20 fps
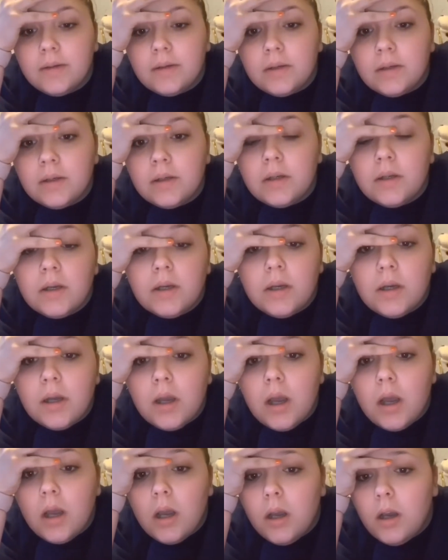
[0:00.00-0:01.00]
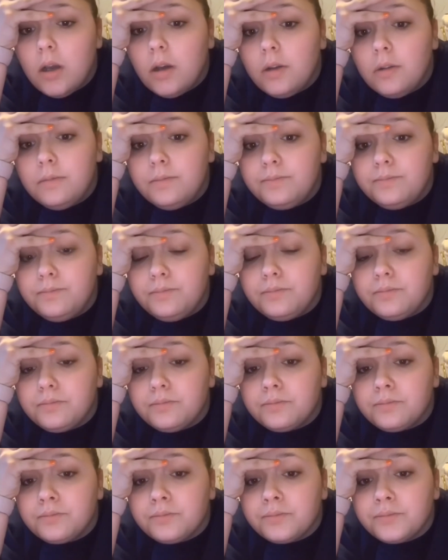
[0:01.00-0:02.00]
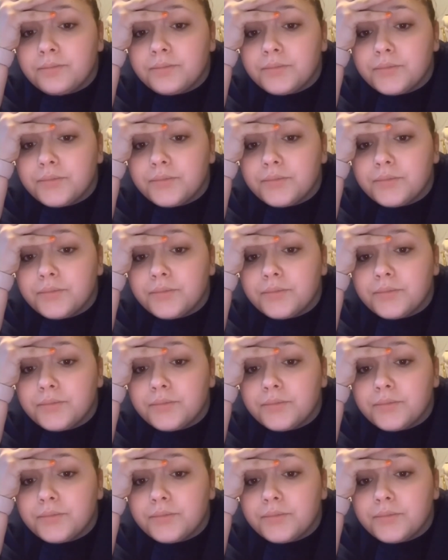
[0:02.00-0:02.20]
(no one is talking)